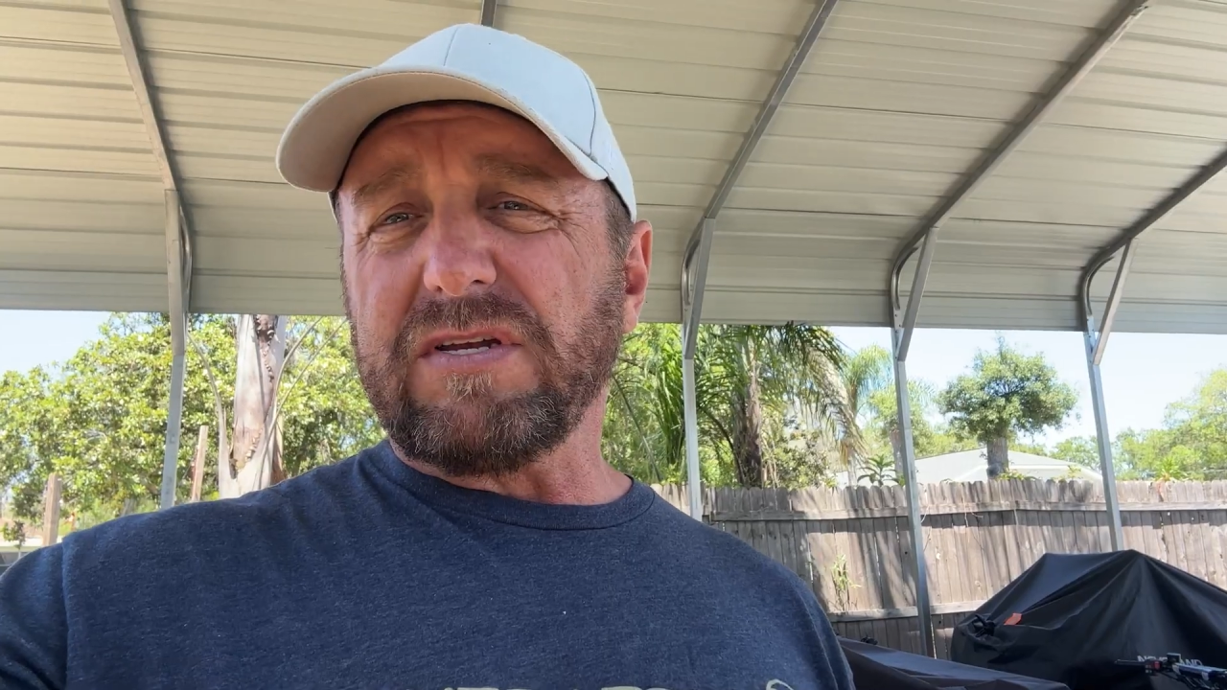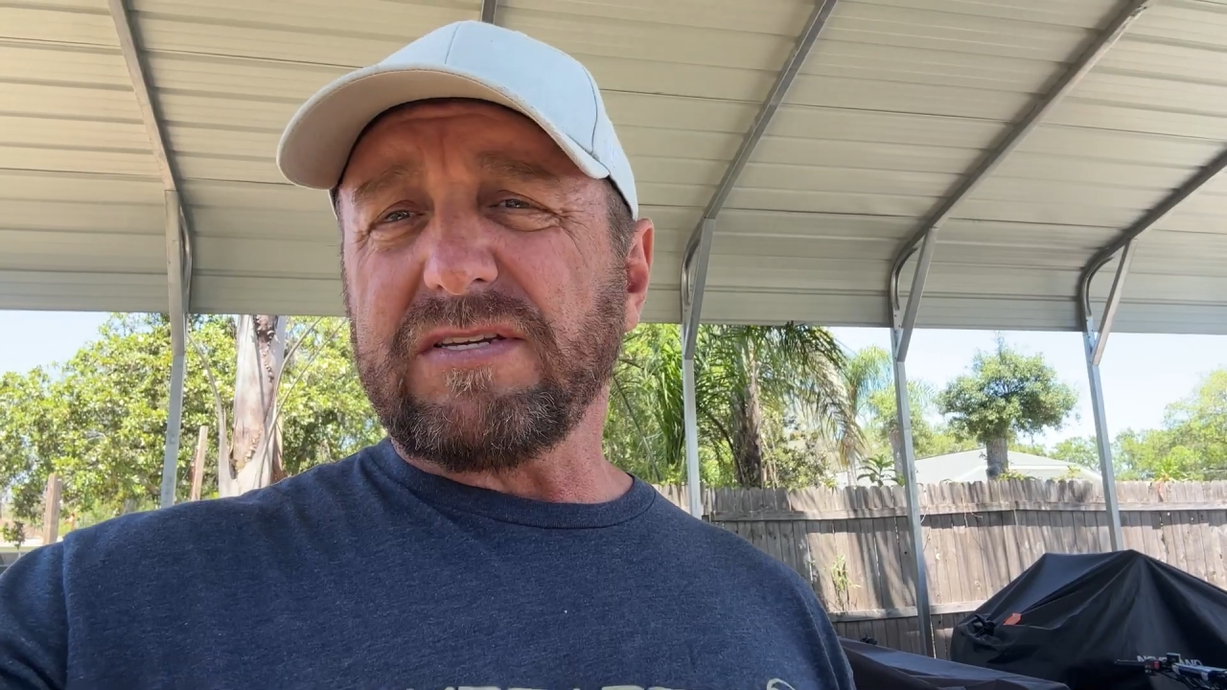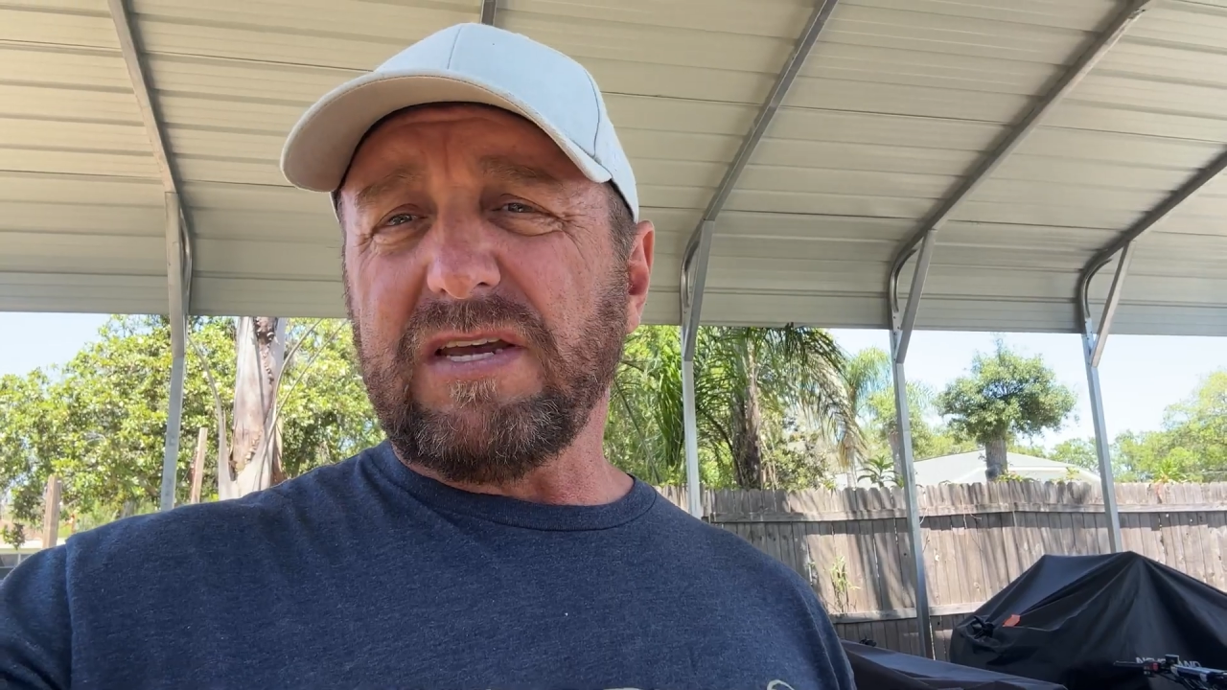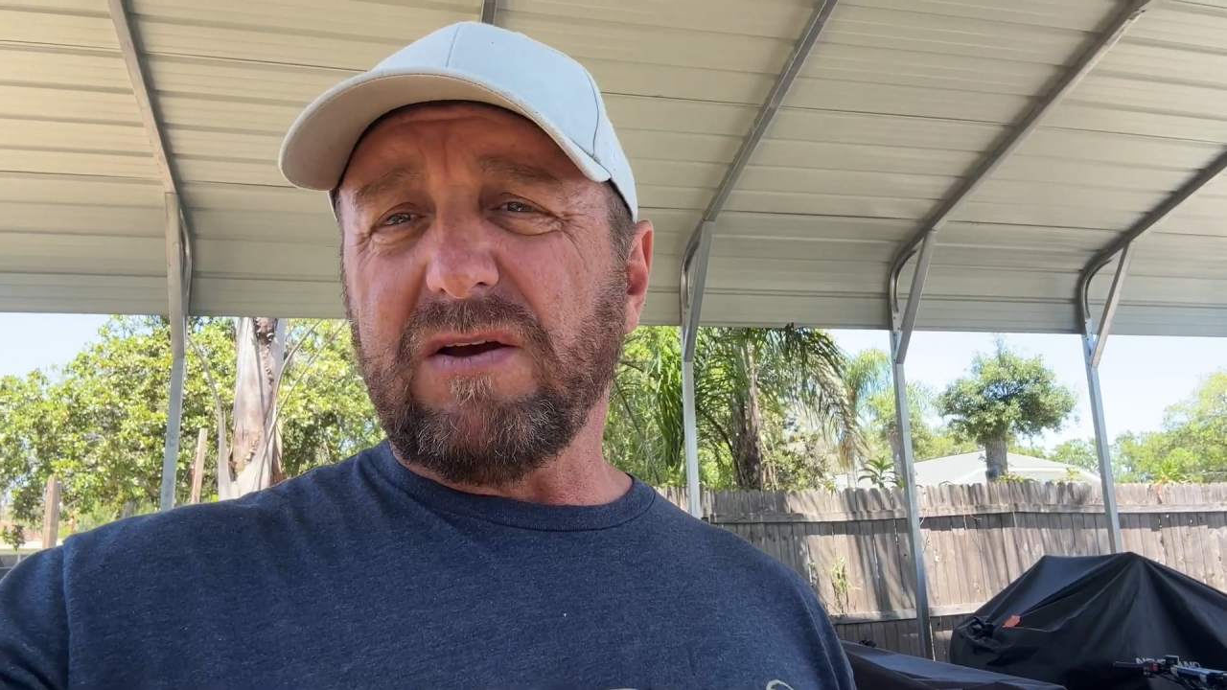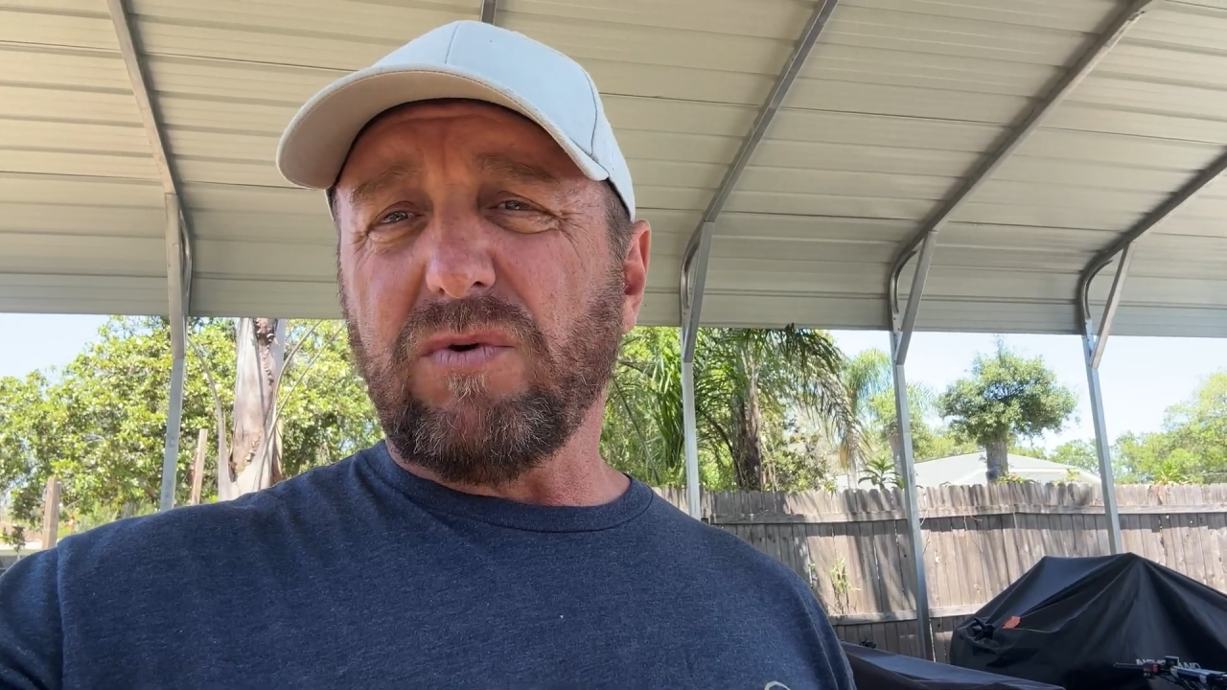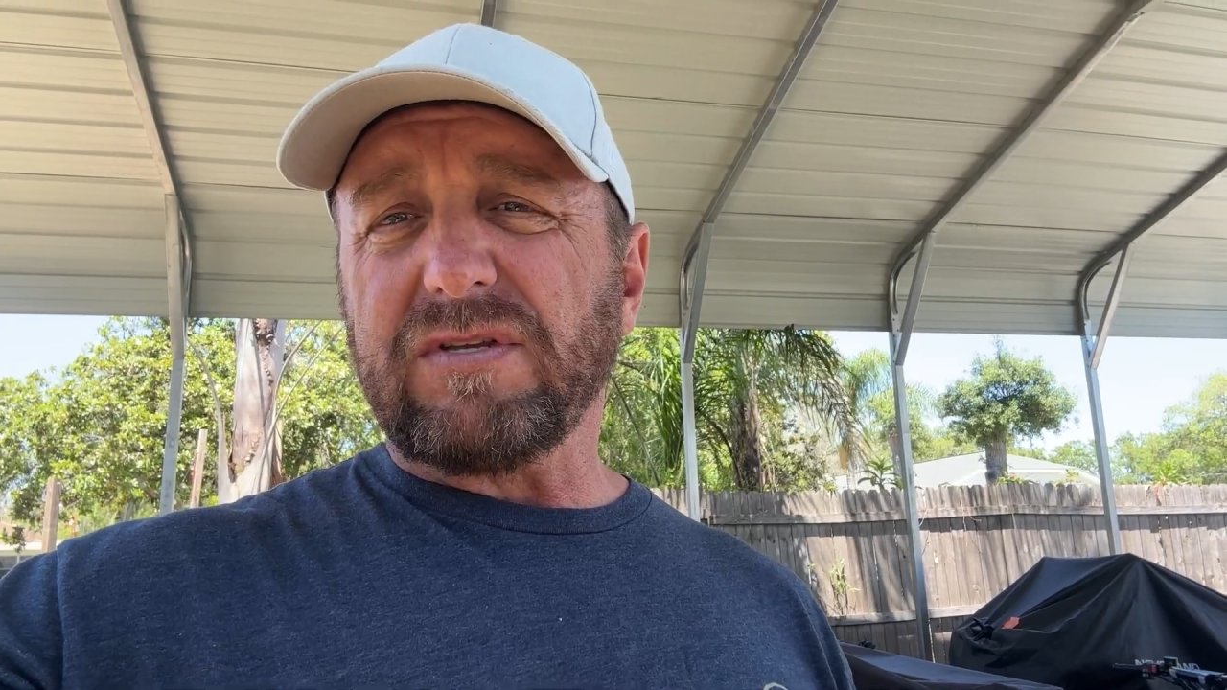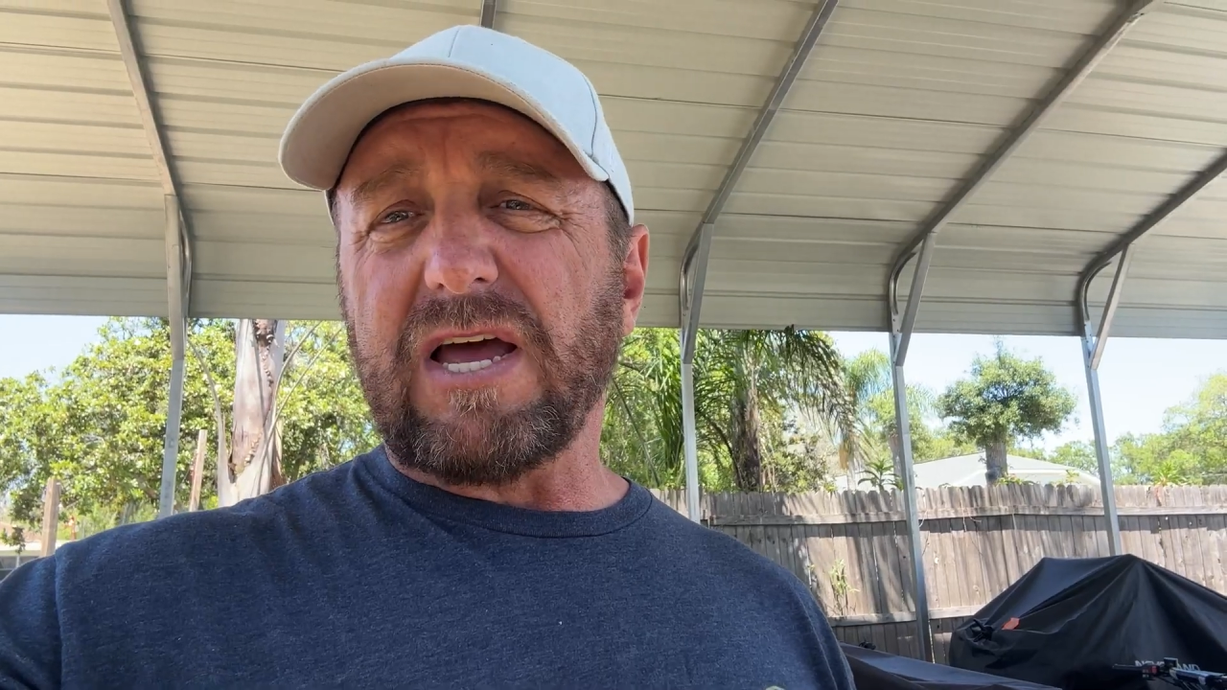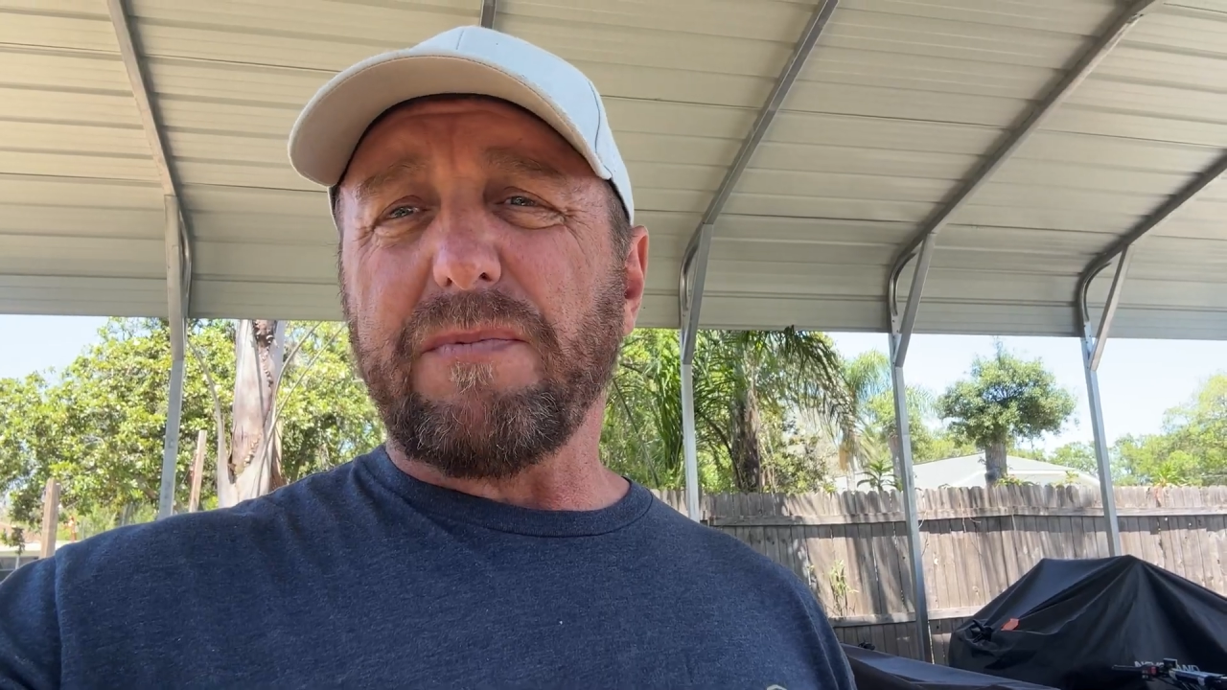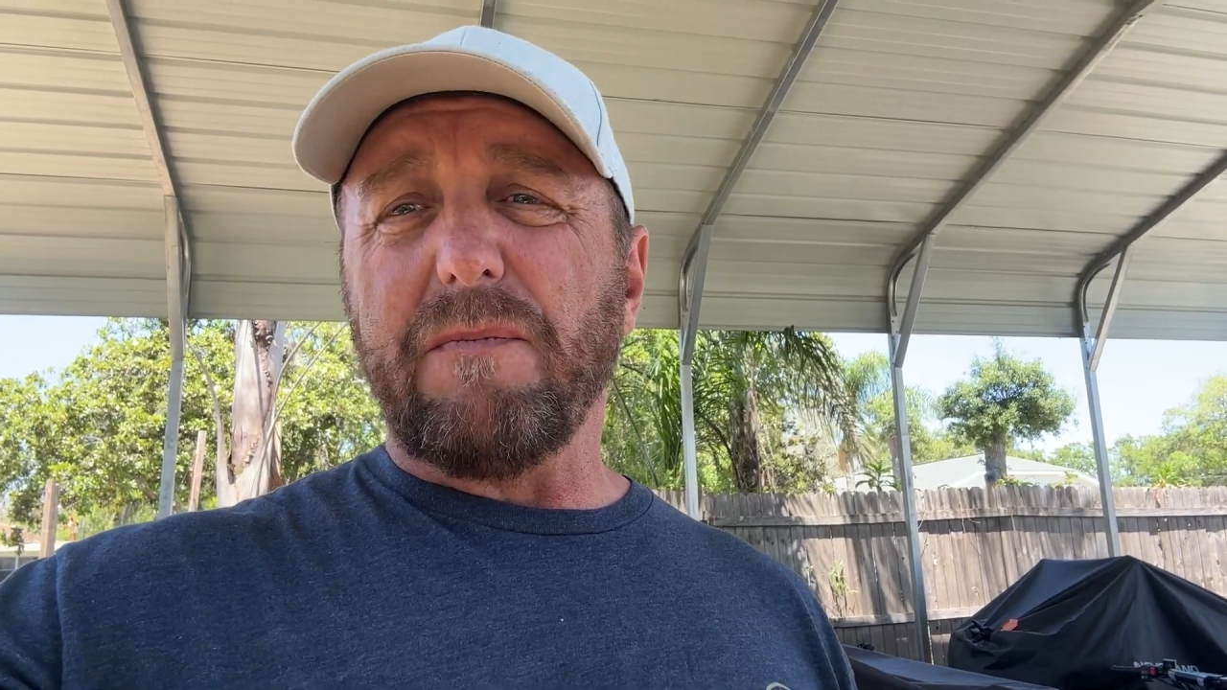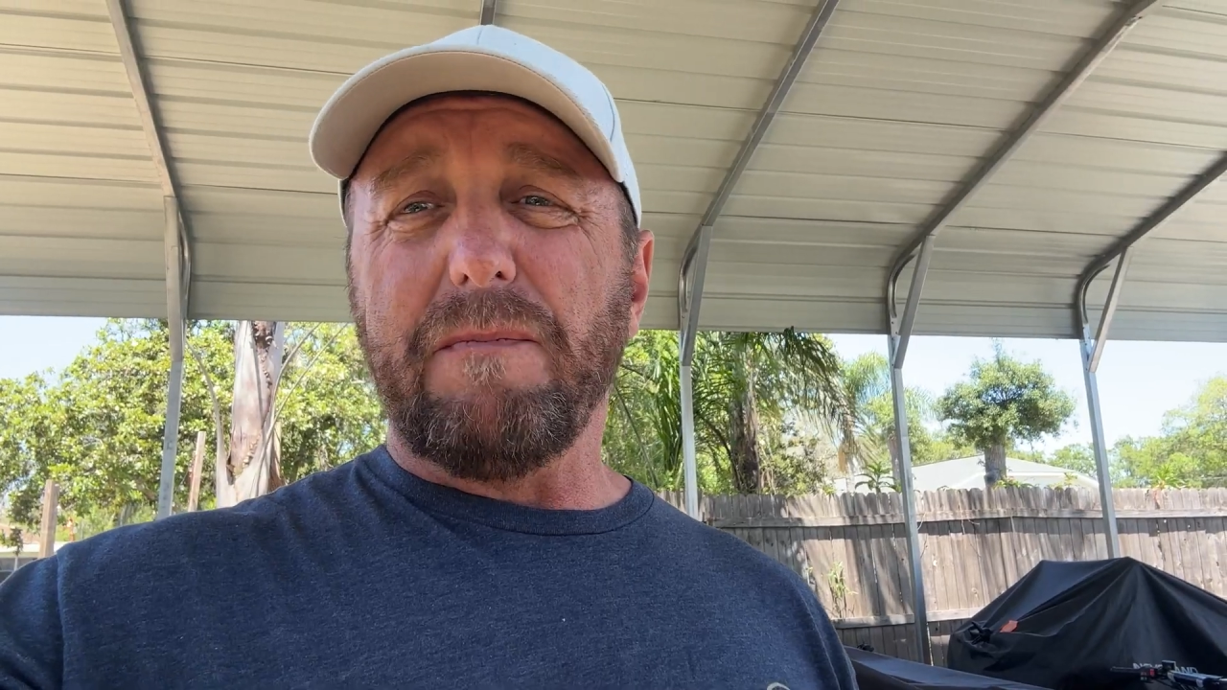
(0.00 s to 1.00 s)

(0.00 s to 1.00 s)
seeing what type of